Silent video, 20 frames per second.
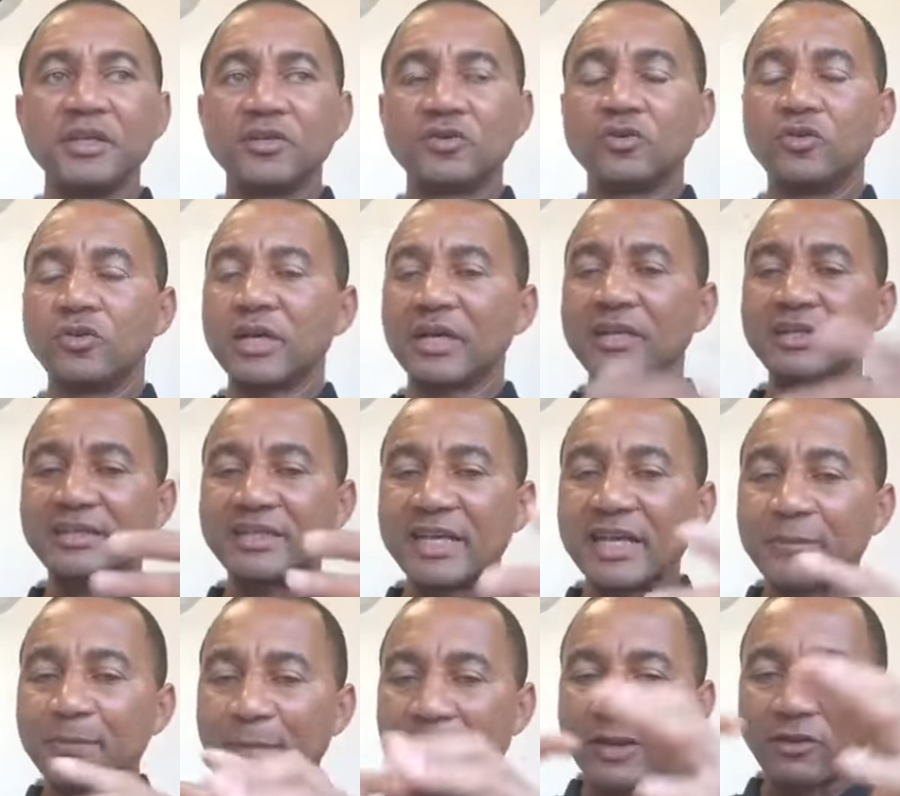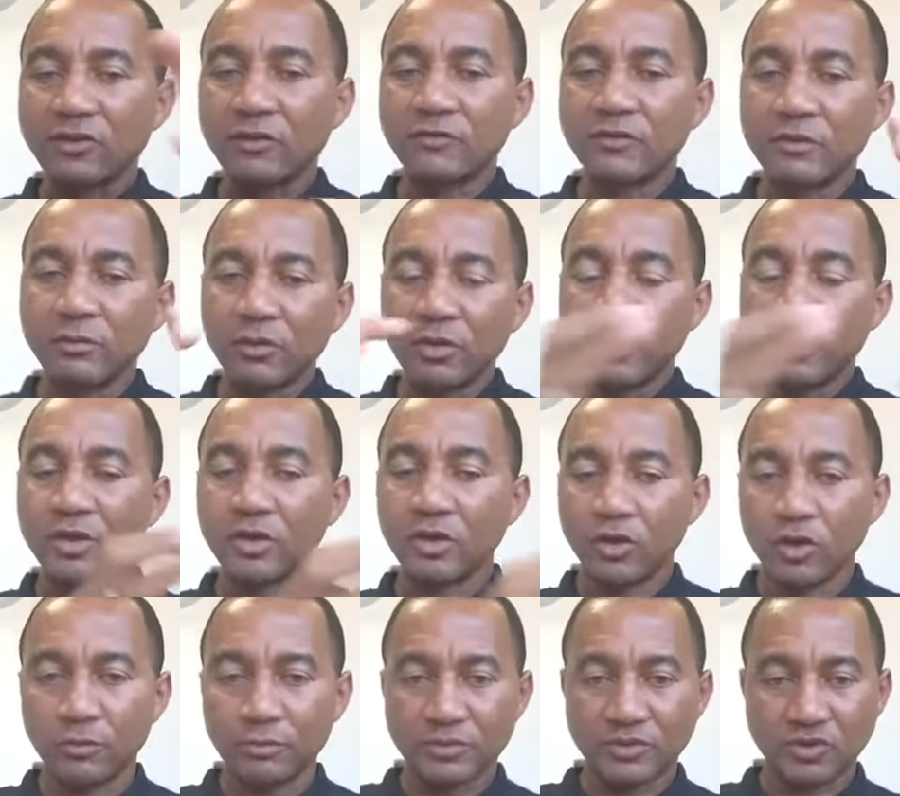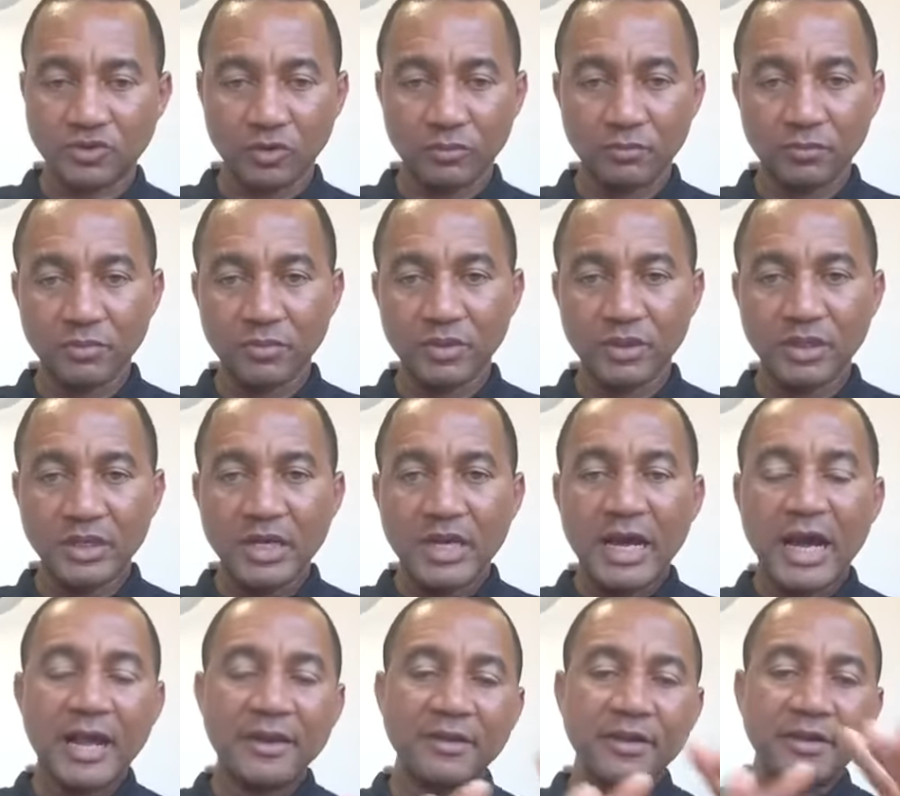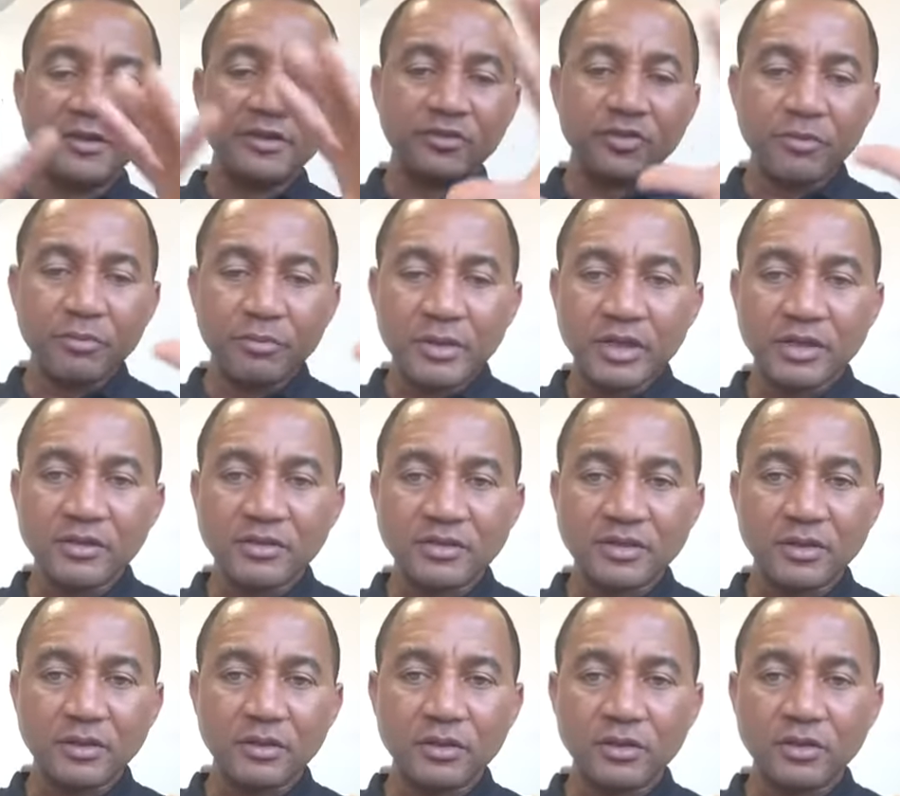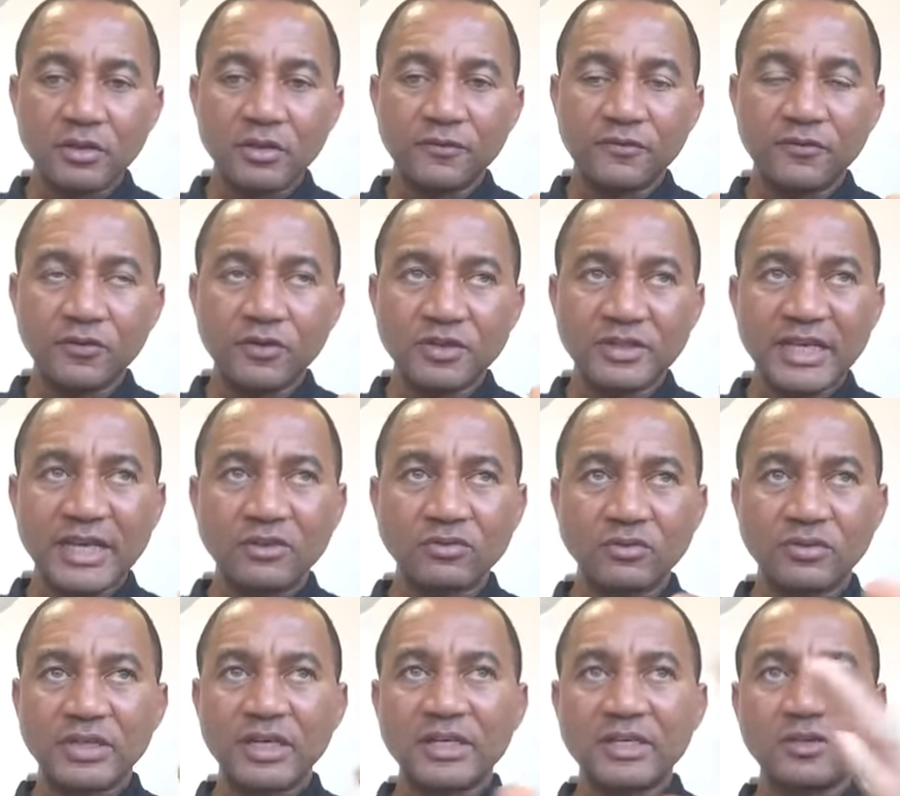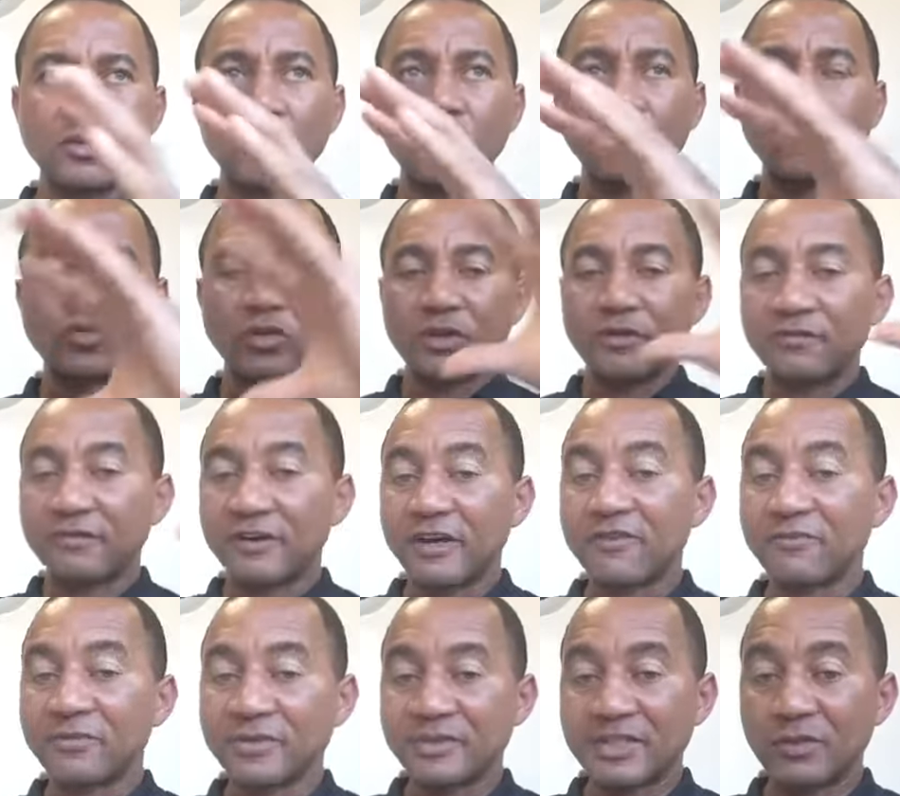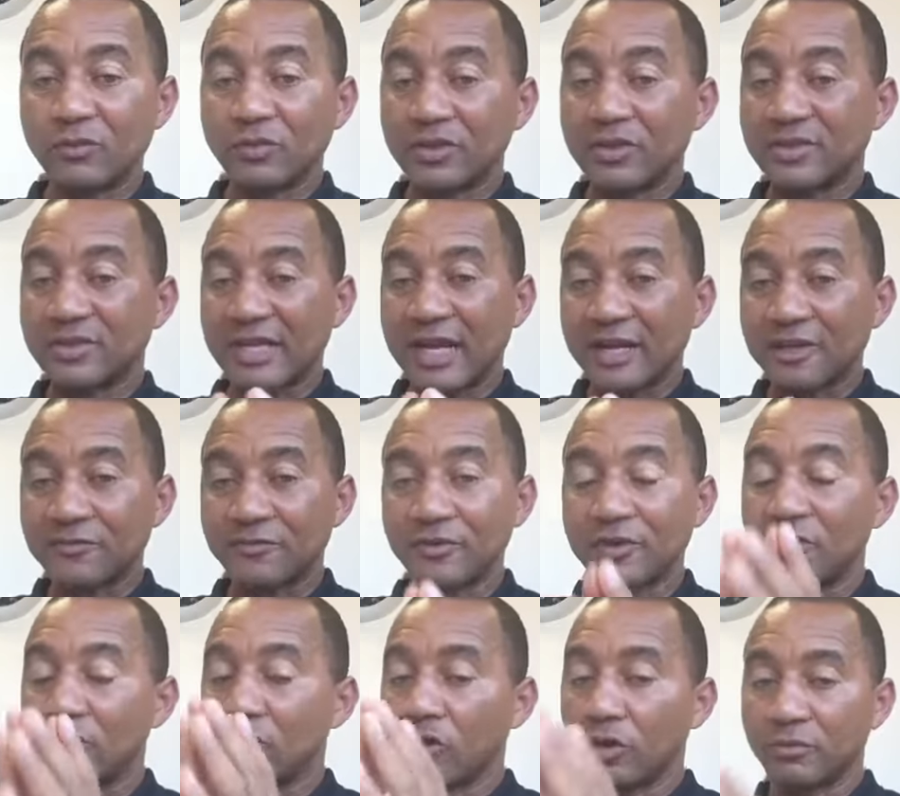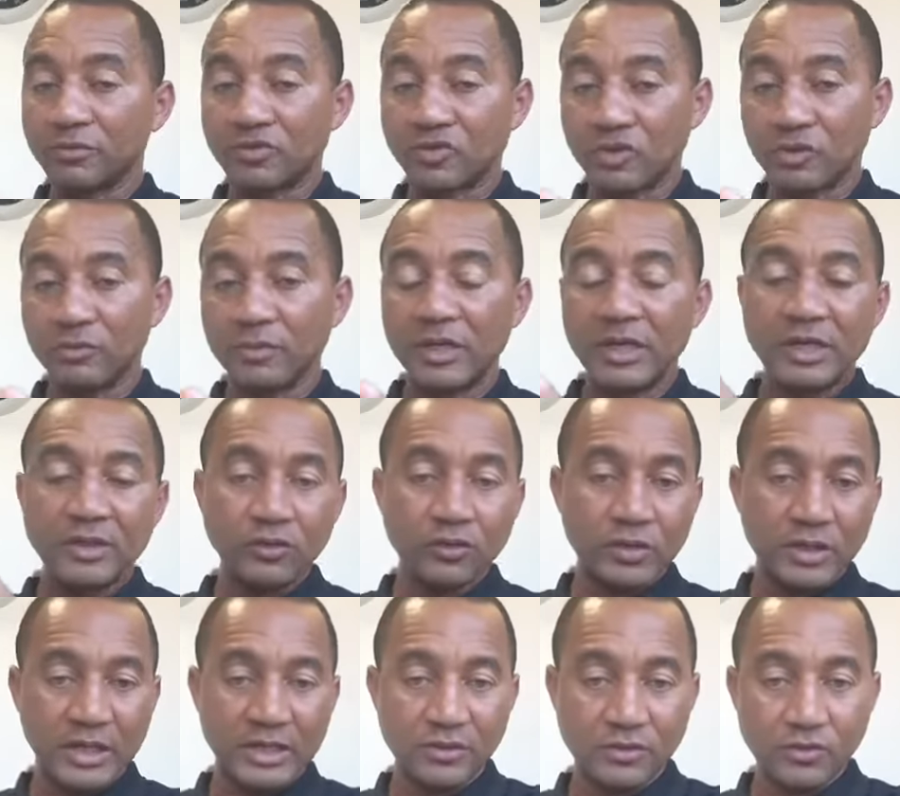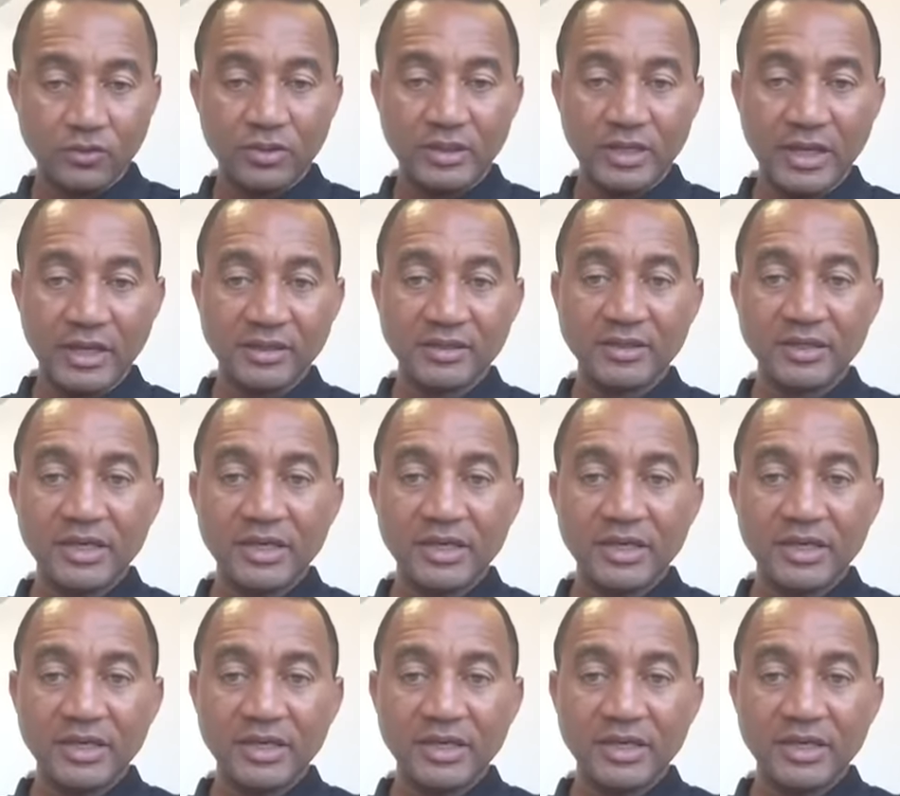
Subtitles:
So you can take part of the money in lump sum, and then the remaining, so if you decide to take the whole 25%, which is tax-free in lump sum, you can do that.